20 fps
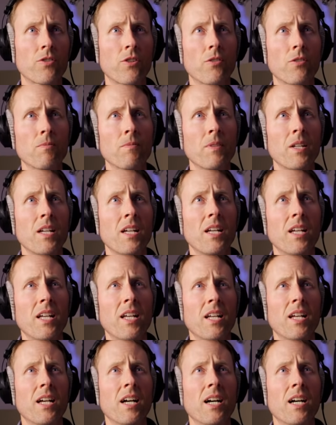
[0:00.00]
So
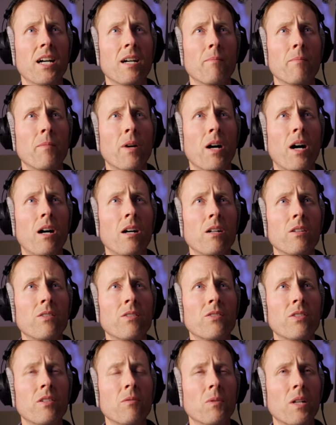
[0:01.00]
um,
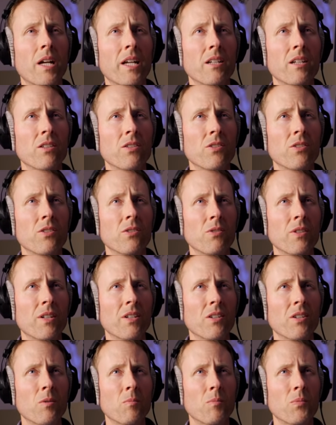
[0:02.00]
I'll see what I can do there.
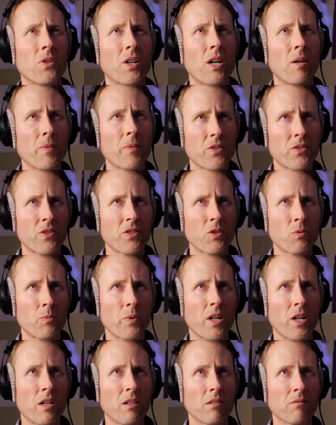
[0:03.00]
No promises,
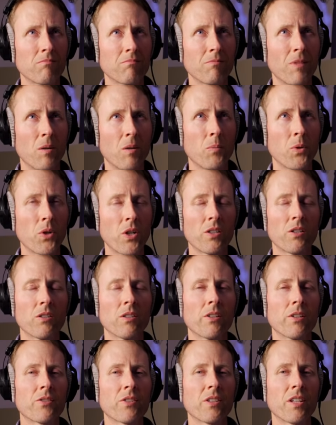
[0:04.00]
but I'll I'll put on the
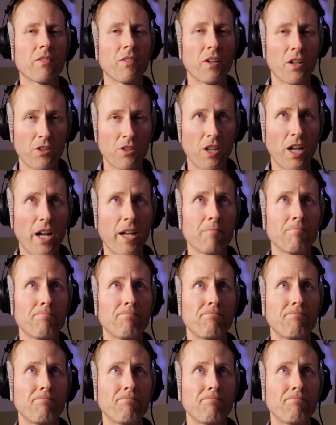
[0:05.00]
list and give it a try.